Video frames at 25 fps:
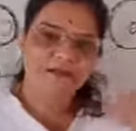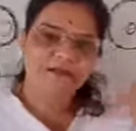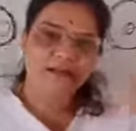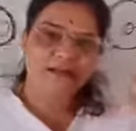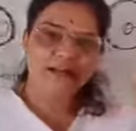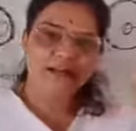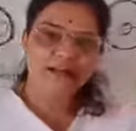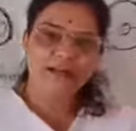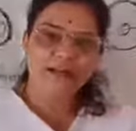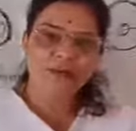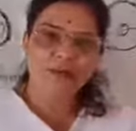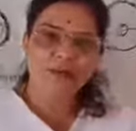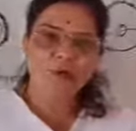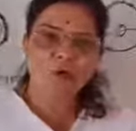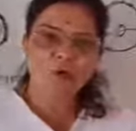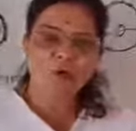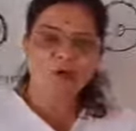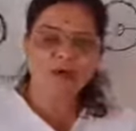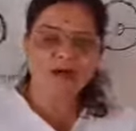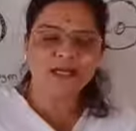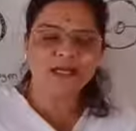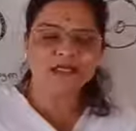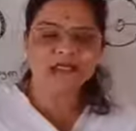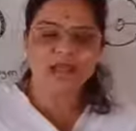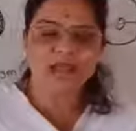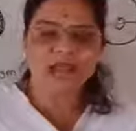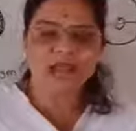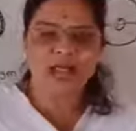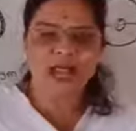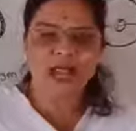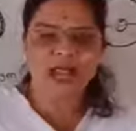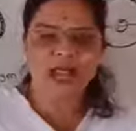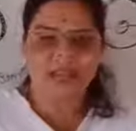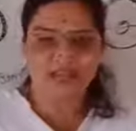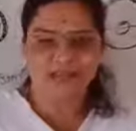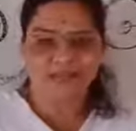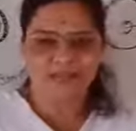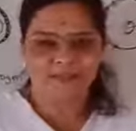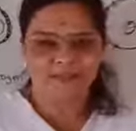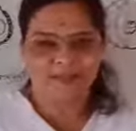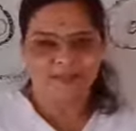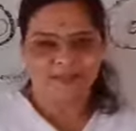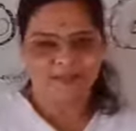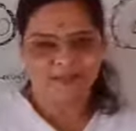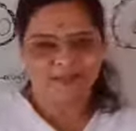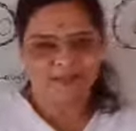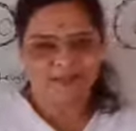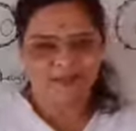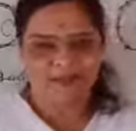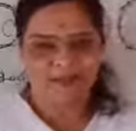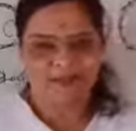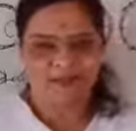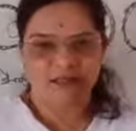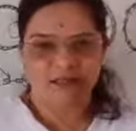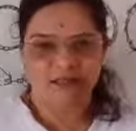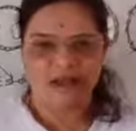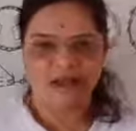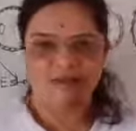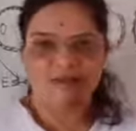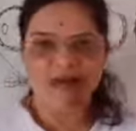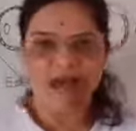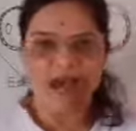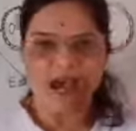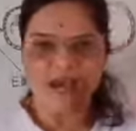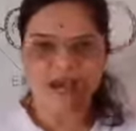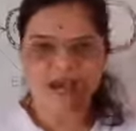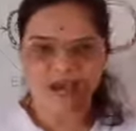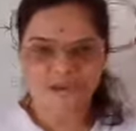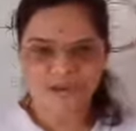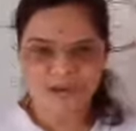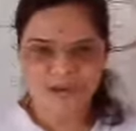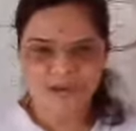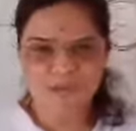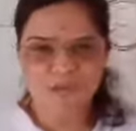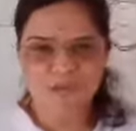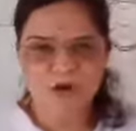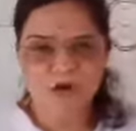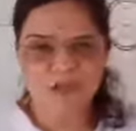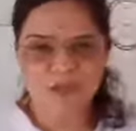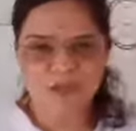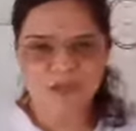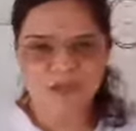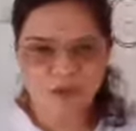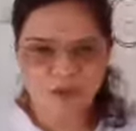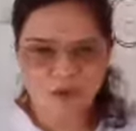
working women at far away from